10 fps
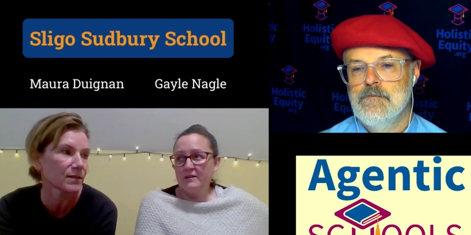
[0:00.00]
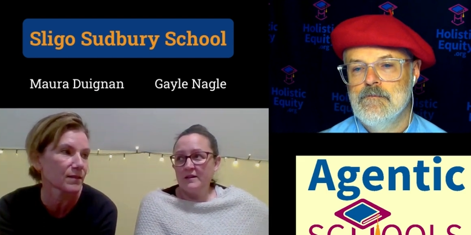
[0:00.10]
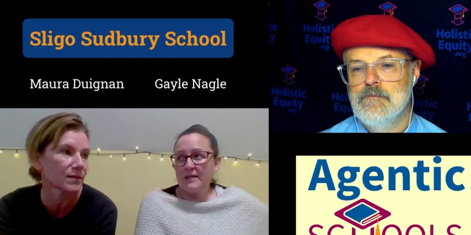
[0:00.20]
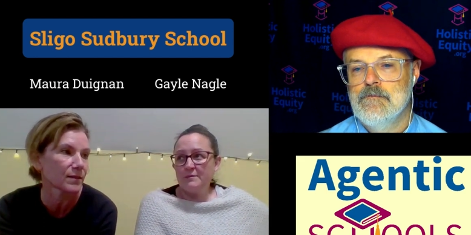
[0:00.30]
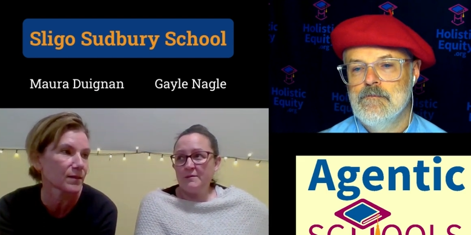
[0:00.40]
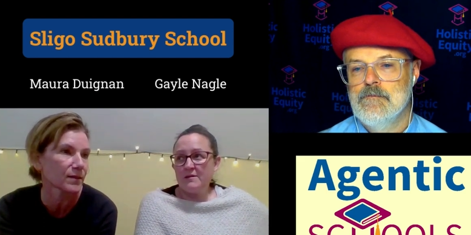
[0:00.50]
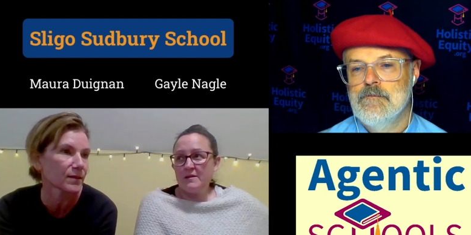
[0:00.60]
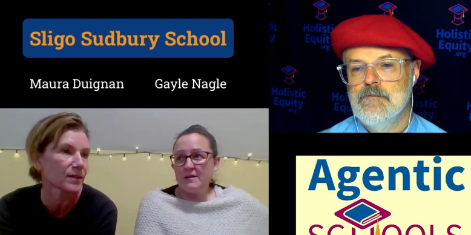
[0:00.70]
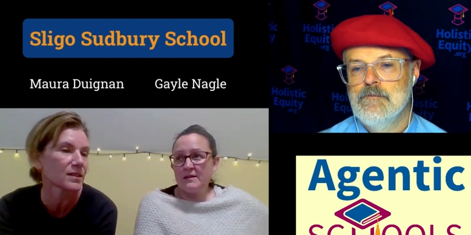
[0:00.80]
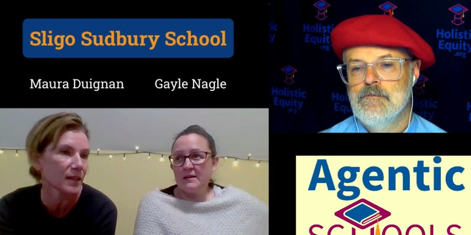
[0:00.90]

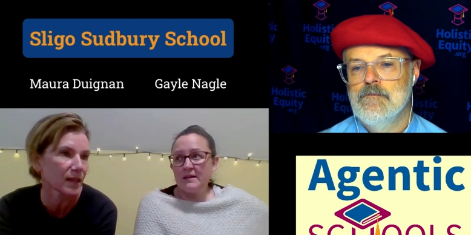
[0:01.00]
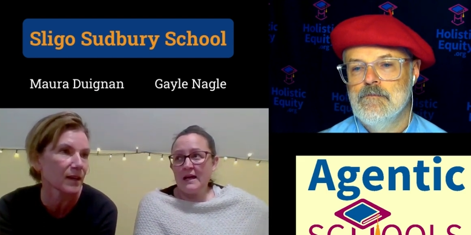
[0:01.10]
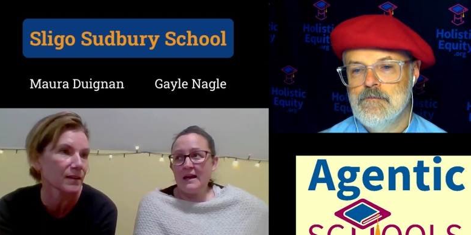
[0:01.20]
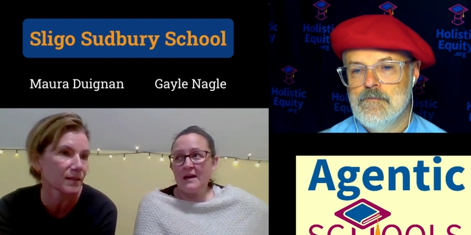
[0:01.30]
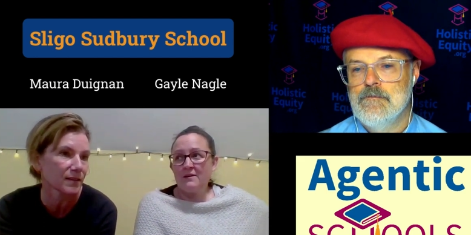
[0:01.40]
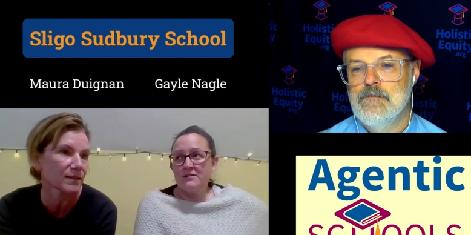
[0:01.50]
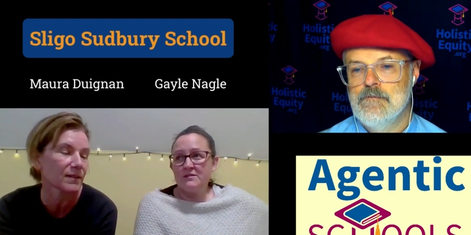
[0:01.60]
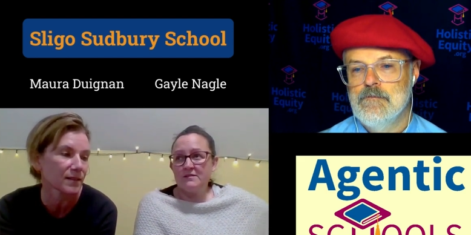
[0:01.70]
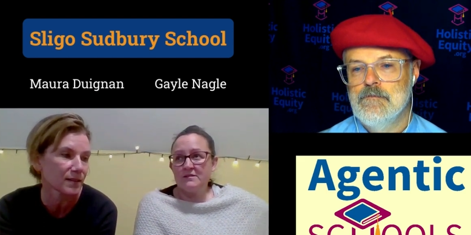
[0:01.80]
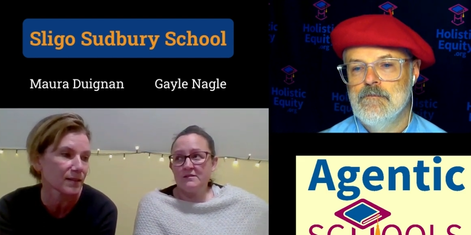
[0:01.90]
Speaker 1: experiencing and, yeah. and how to
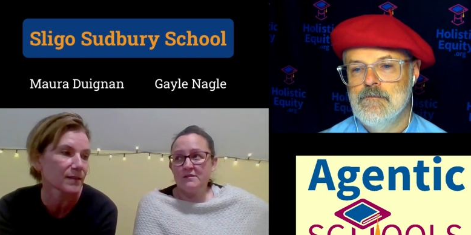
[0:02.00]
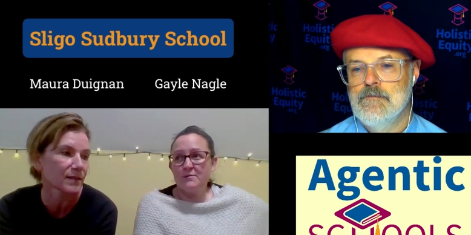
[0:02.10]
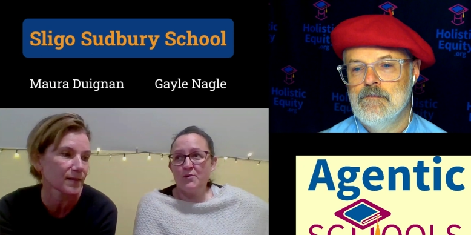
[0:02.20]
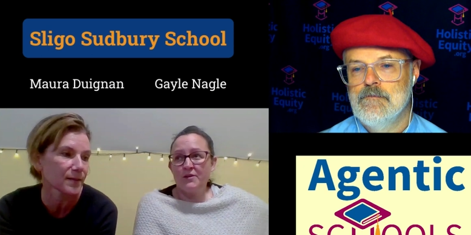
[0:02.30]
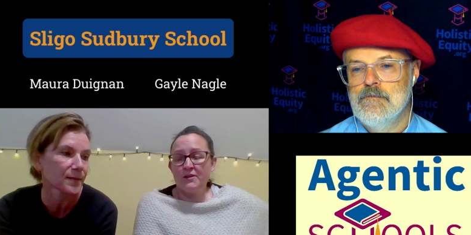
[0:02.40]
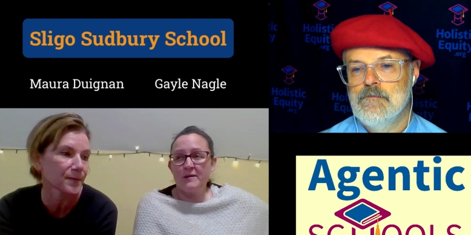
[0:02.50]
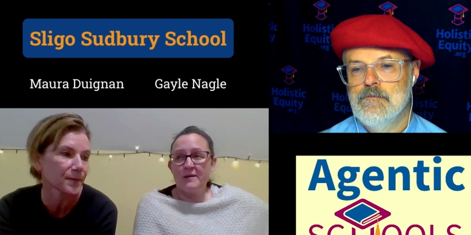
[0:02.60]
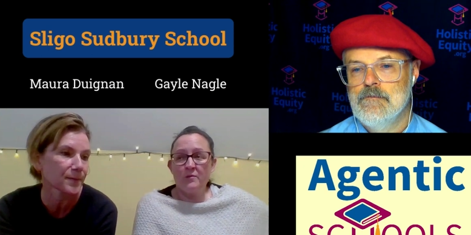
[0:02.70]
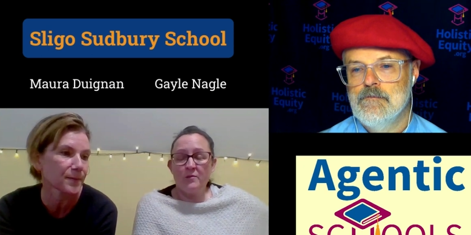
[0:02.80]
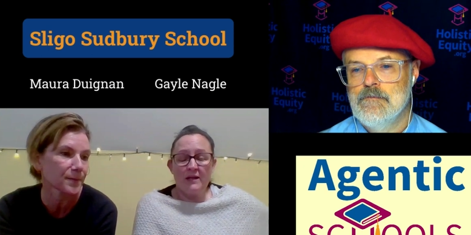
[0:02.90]
support them, and
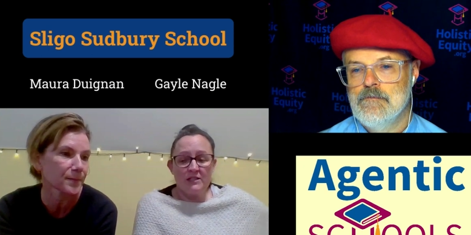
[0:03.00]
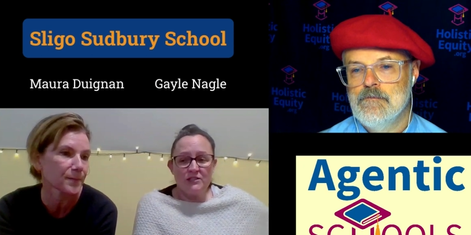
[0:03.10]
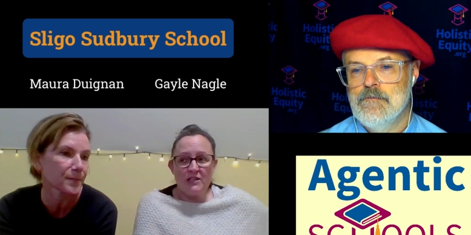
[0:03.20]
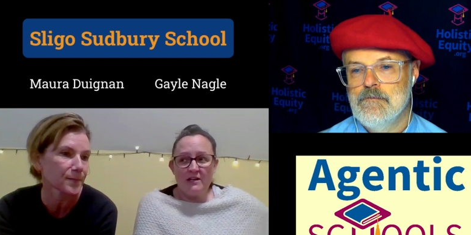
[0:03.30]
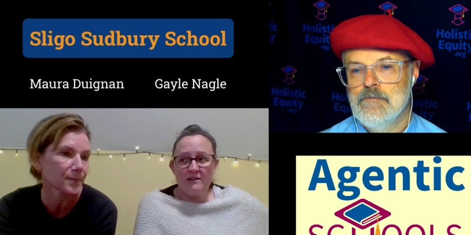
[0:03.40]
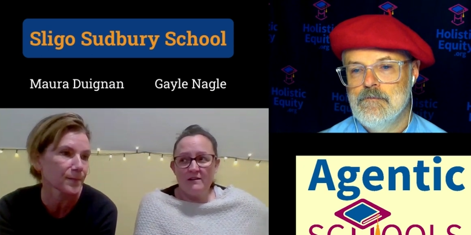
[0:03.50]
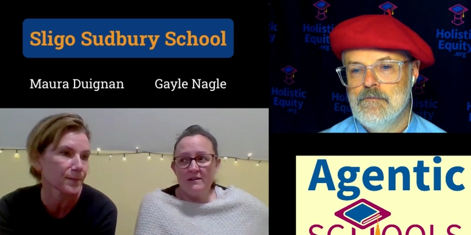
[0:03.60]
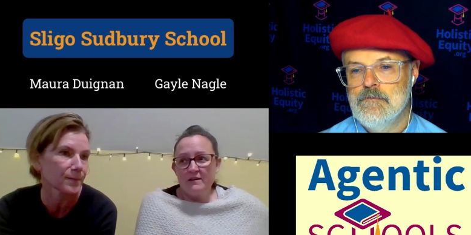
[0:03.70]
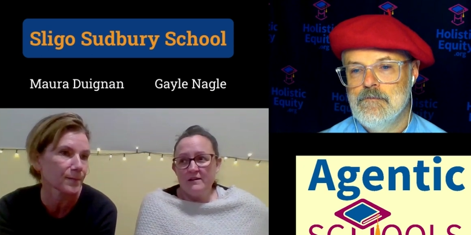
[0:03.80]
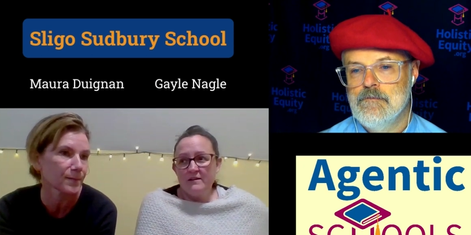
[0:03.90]
then we can share
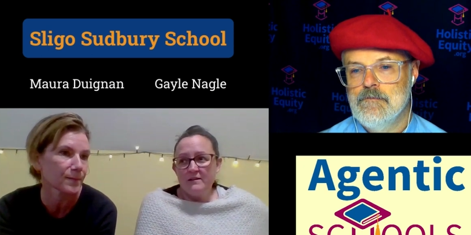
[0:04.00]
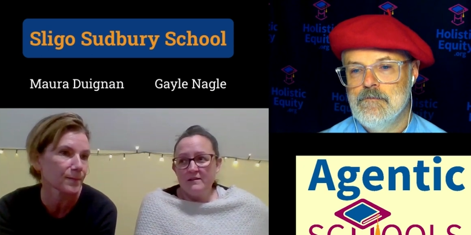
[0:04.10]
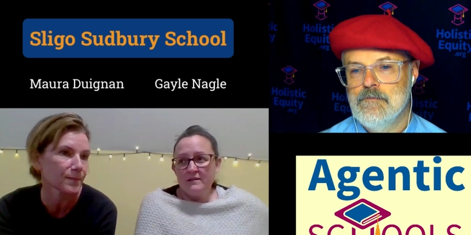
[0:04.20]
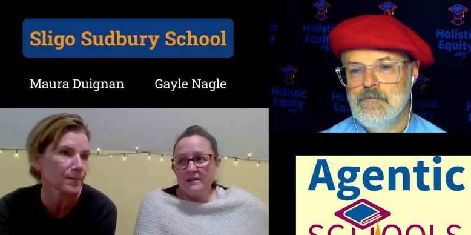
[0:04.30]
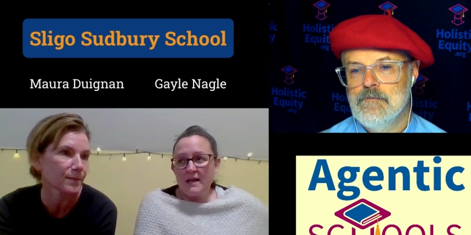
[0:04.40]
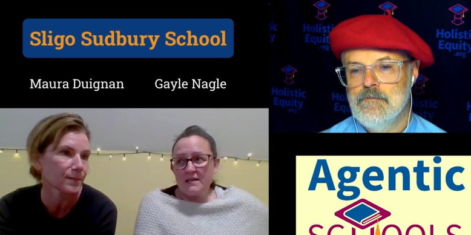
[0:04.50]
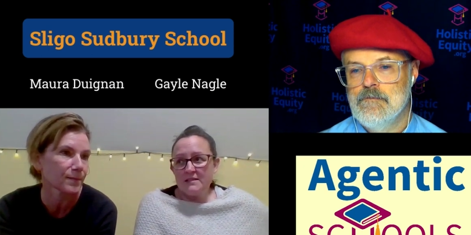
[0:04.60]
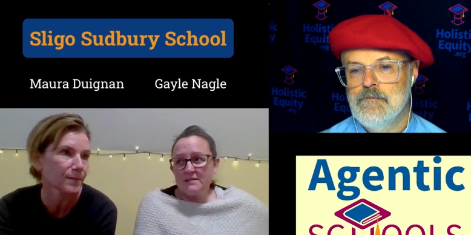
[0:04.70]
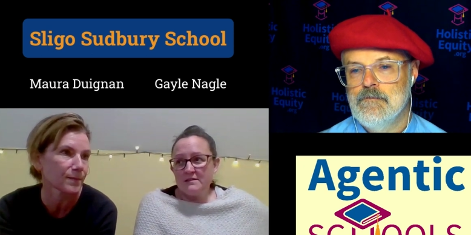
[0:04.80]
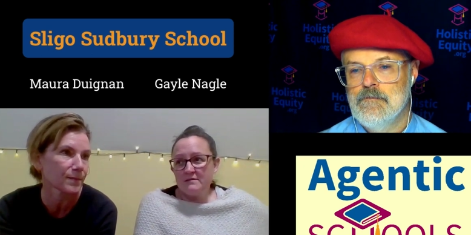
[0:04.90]
that
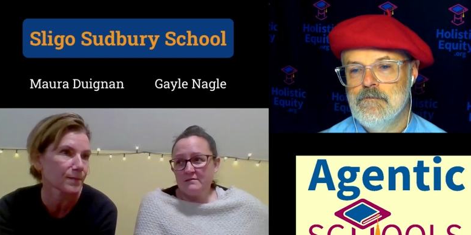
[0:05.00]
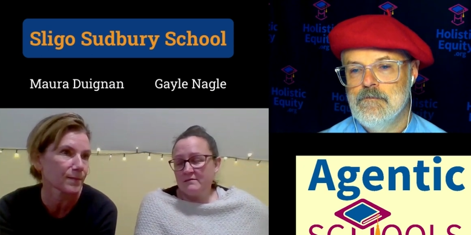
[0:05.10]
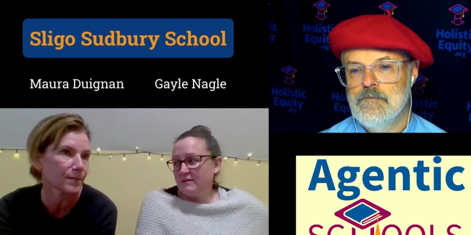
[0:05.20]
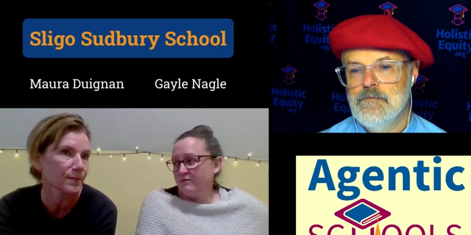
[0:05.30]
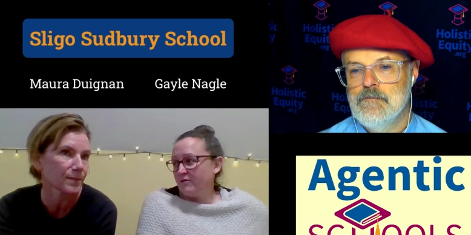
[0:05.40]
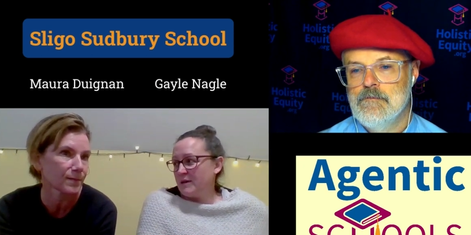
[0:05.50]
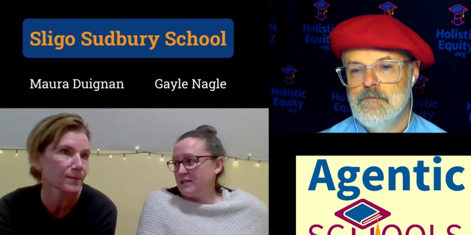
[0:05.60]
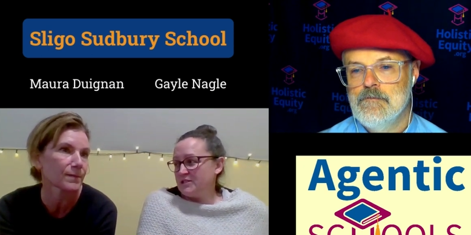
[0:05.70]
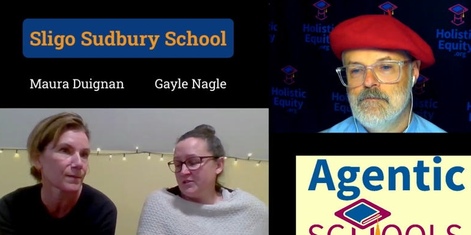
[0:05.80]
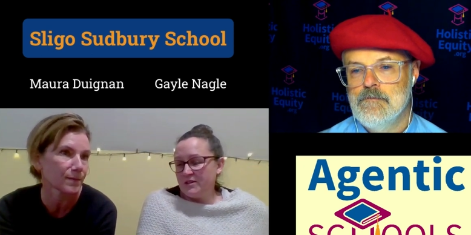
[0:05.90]

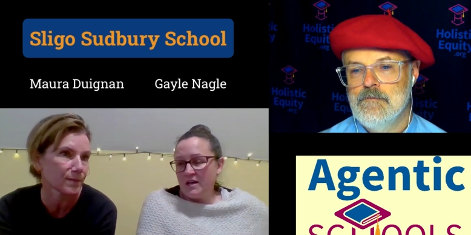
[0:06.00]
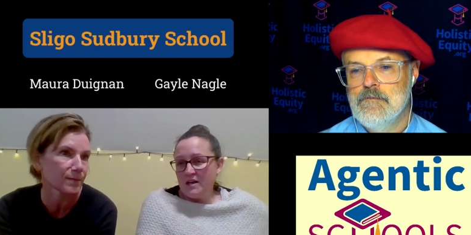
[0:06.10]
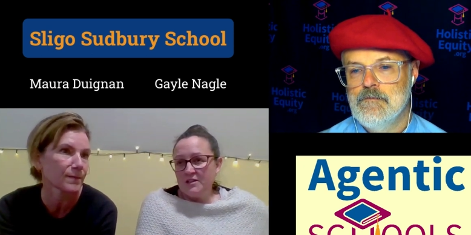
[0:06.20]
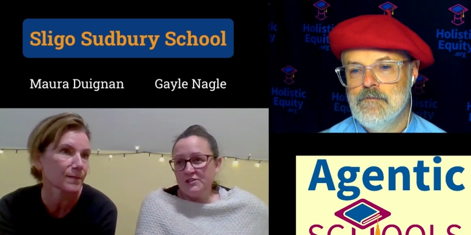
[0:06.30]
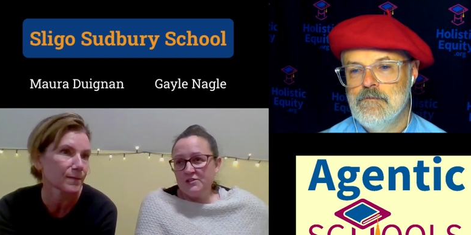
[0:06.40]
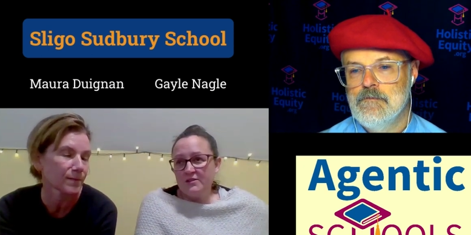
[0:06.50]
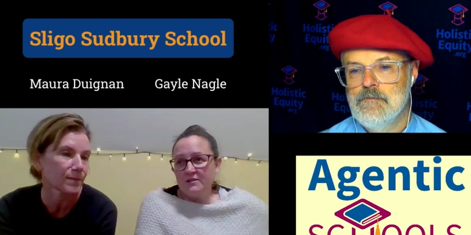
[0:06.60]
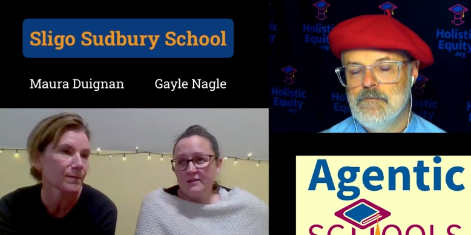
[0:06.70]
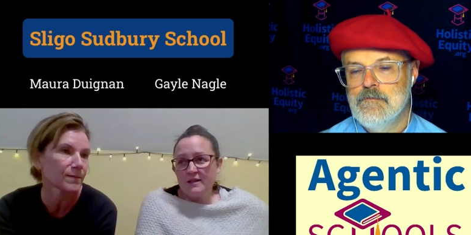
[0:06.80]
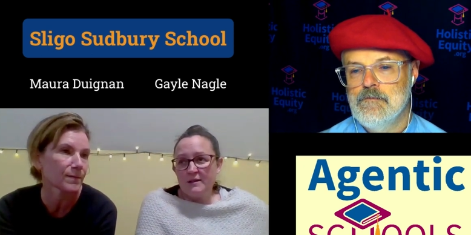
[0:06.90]
information or knowledge
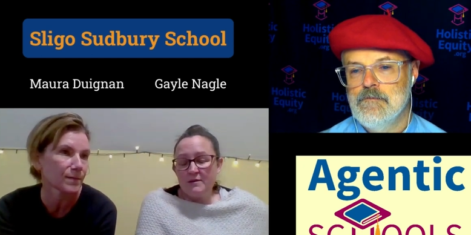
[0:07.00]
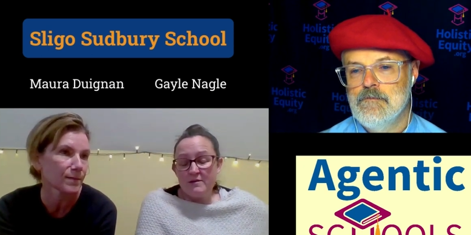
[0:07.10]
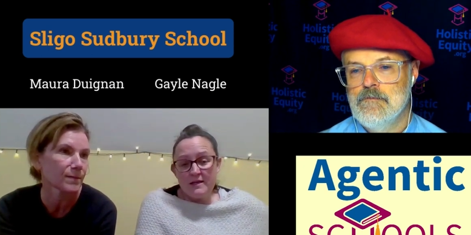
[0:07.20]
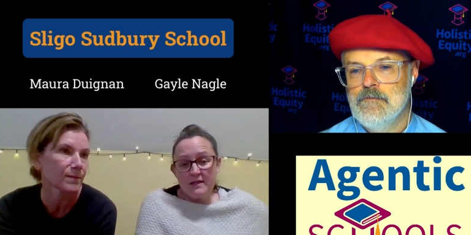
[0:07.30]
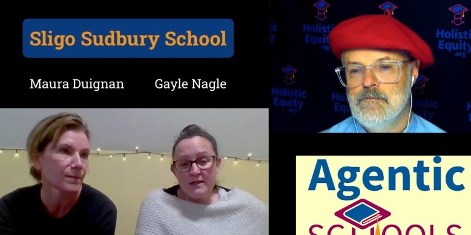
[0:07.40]
or experience